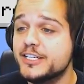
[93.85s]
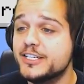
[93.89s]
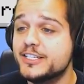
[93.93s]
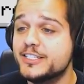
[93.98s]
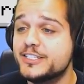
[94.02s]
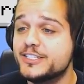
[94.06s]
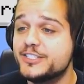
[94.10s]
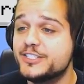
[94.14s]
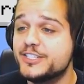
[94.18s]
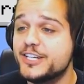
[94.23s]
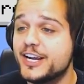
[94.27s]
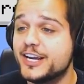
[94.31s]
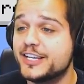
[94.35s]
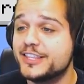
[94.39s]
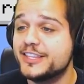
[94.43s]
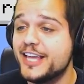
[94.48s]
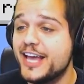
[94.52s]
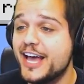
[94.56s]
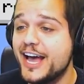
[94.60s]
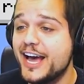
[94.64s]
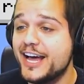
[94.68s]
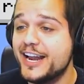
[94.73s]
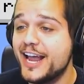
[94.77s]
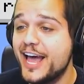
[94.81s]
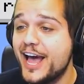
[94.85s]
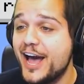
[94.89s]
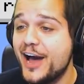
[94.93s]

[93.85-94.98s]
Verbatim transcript: Check that out.